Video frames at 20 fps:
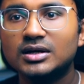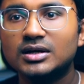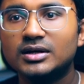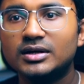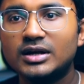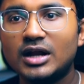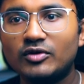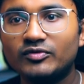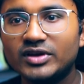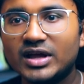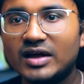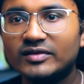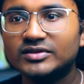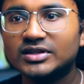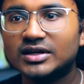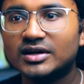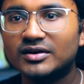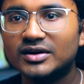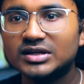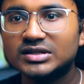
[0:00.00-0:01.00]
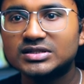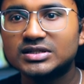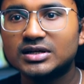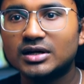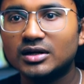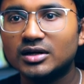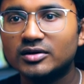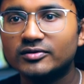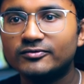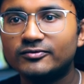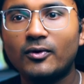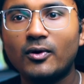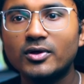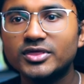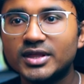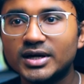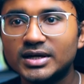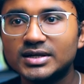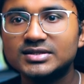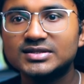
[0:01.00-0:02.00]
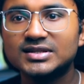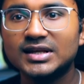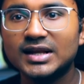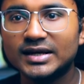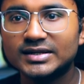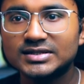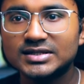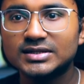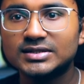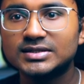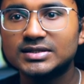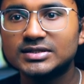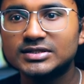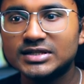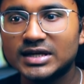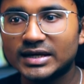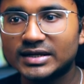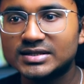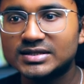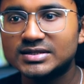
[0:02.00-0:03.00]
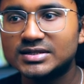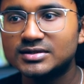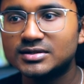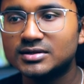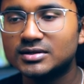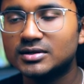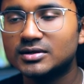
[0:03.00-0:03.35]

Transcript: Now we have the correct color for the selected text.